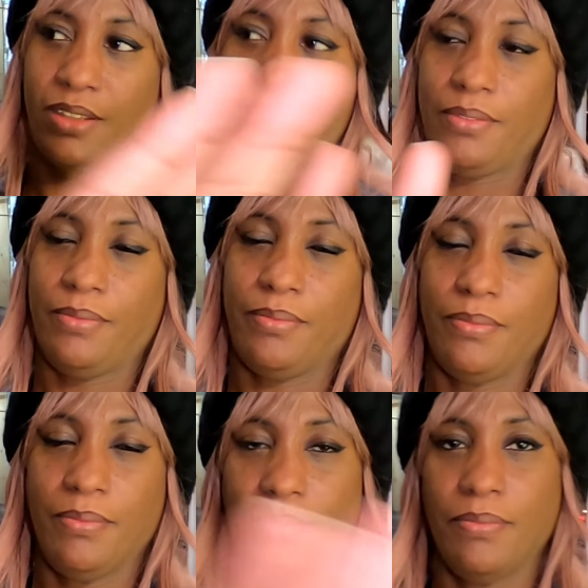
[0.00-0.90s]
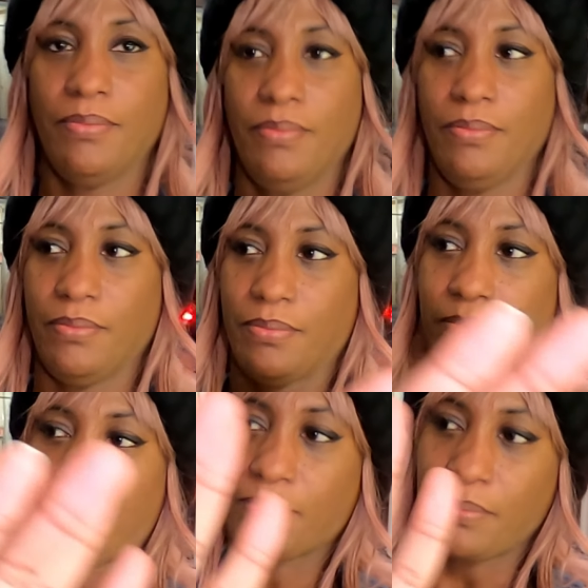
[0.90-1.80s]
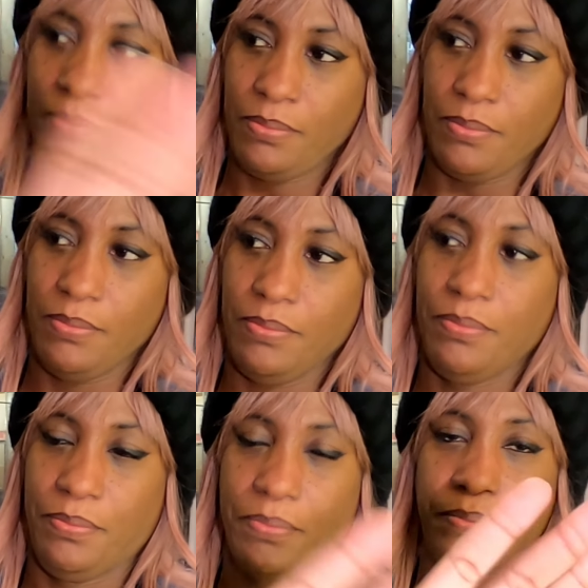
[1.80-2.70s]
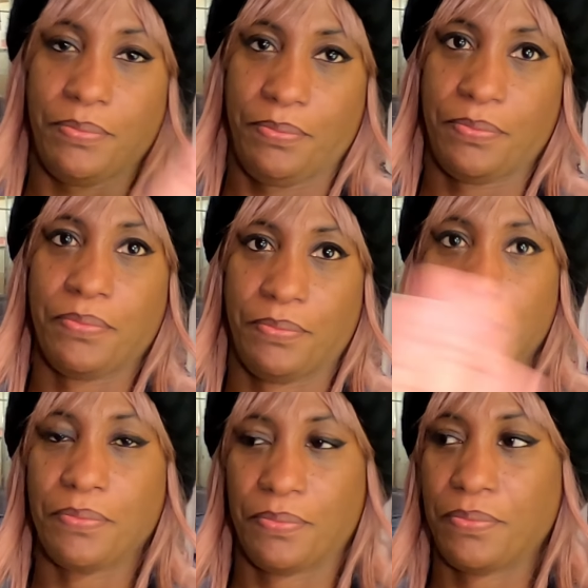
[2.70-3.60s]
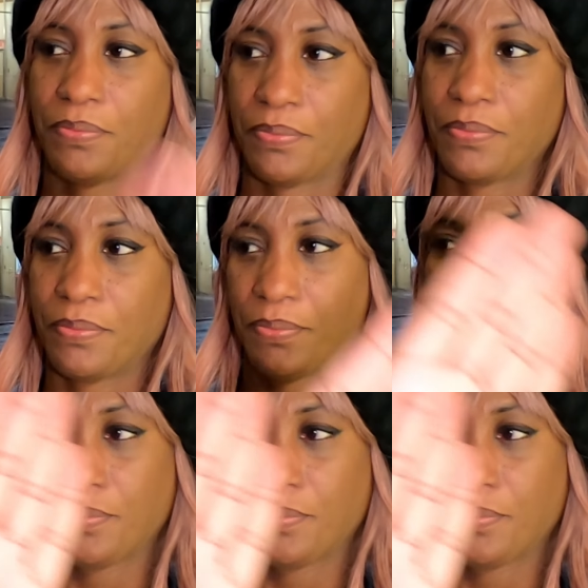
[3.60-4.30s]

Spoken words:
This person isn't speaking.